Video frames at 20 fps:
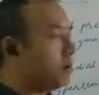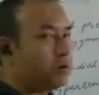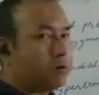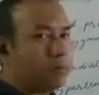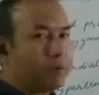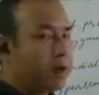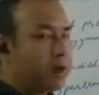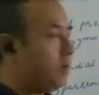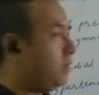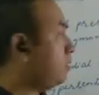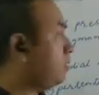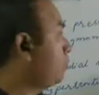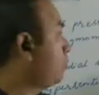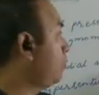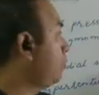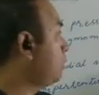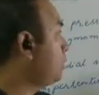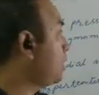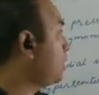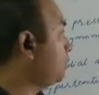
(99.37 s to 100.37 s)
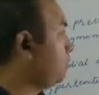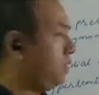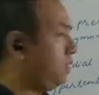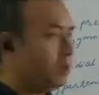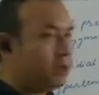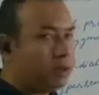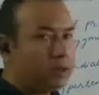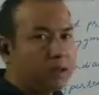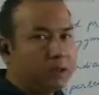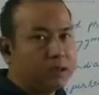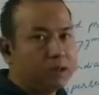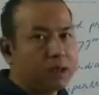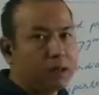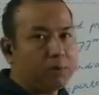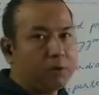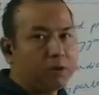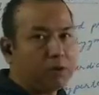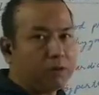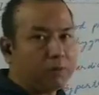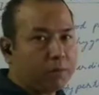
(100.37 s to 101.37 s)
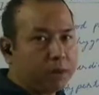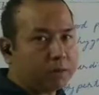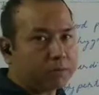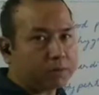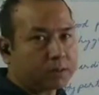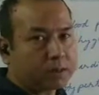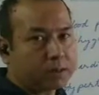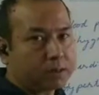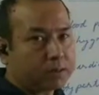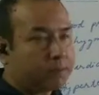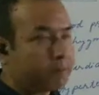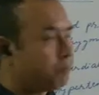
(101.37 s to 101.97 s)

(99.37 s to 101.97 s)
Followed by the closure of the semilunar valves.